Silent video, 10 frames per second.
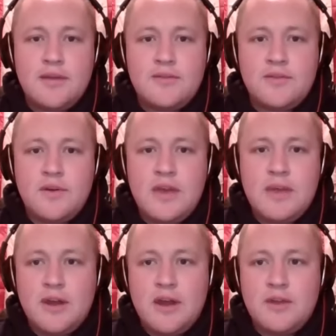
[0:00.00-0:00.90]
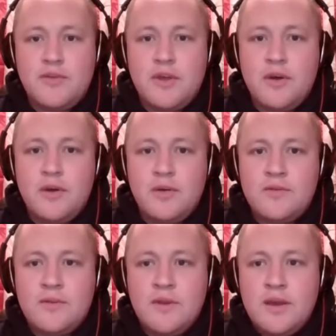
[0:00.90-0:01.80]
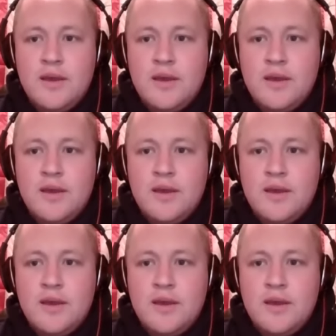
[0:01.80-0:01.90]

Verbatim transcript: So keep an eye out for those.